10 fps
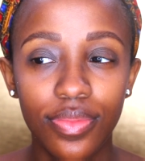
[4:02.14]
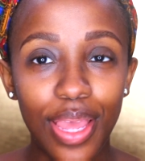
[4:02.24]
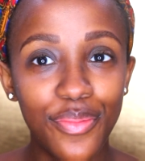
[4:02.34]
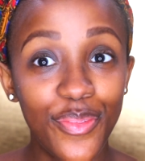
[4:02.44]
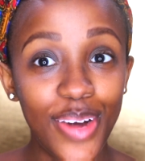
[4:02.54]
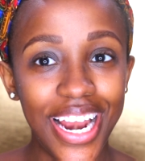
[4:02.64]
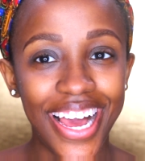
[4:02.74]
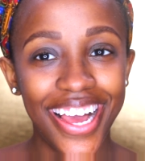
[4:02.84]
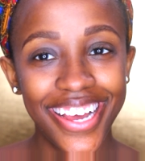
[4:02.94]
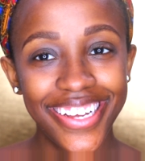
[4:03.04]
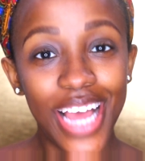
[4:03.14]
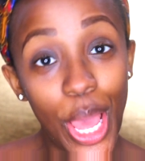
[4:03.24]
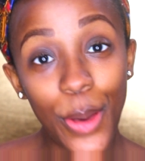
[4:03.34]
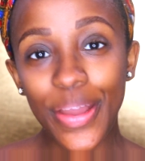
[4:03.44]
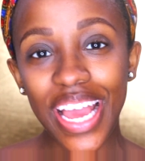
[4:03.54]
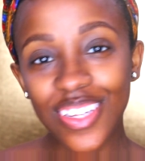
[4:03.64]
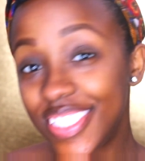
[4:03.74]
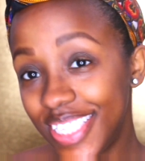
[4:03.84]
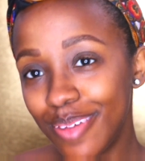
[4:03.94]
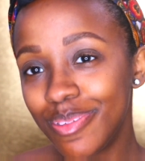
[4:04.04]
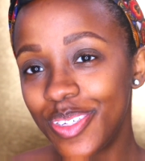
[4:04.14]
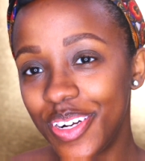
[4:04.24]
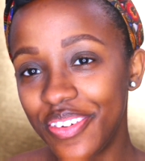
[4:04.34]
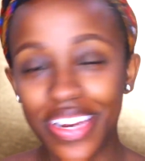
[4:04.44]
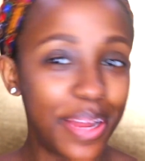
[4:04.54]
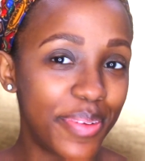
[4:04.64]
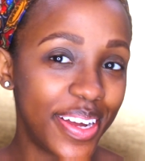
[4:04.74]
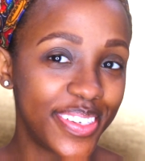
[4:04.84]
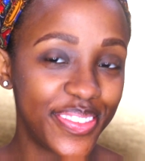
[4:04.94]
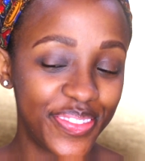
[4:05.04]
And voila, we have some sort of an eyebrow.